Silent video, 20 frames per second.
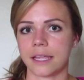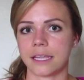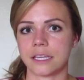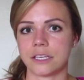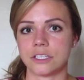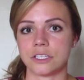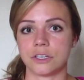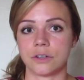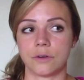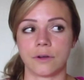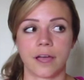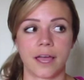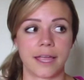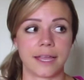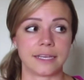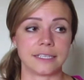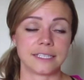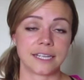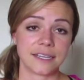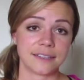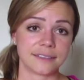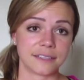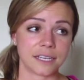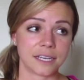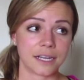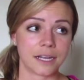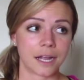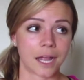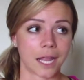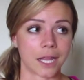I can do high
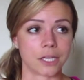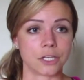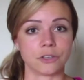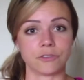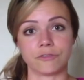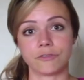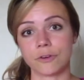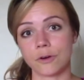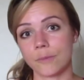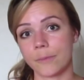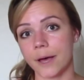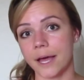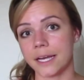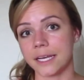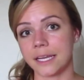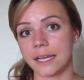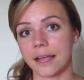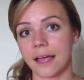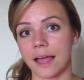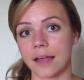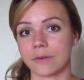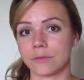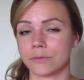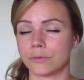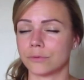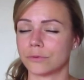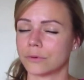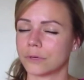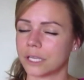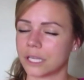intensity, I can do full body. I
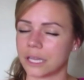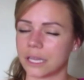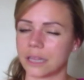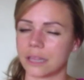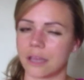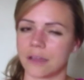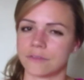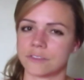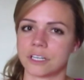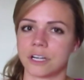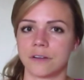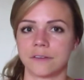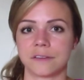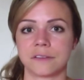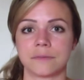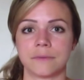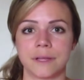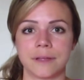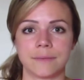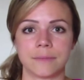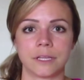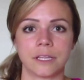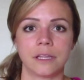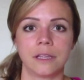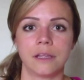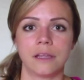really love to go swim.